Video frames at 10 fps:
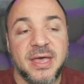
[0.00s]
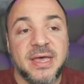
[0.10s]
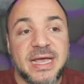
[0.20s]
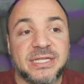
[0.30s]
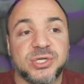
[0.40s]

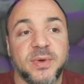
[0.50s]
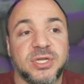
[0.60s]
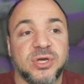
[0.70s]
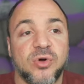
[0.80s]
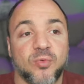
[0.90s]
it's going to
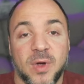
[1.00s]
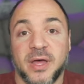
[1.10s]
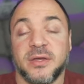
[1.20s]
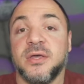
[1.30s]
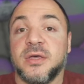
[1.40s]
go
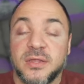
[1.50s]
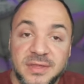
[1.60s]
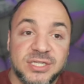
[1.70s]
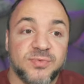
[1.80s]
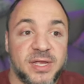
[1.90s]
run
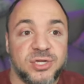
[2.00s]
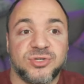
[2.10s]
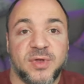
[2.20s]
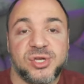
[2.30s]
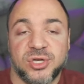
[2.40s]
this
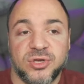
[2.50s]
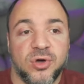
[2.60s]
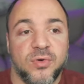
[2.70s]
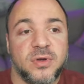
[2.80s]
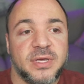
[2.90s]
registration
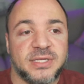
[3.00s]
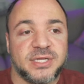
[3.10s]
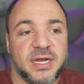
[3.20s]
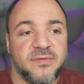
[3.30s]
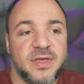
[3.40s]
code
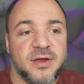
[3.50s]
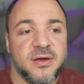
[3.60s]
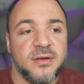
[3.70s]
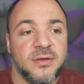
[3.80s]
inside of here